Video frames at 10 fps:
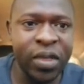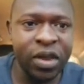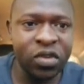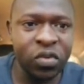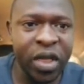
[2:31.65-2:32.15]

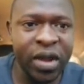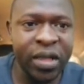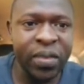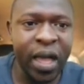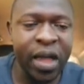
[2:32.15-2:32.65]
And then it
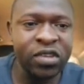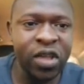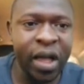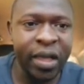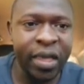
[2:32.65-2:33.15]
will enter the
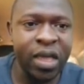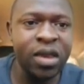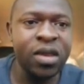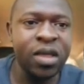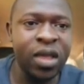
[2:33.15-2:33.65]
heart
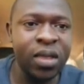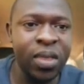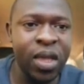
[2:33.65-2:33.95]
again,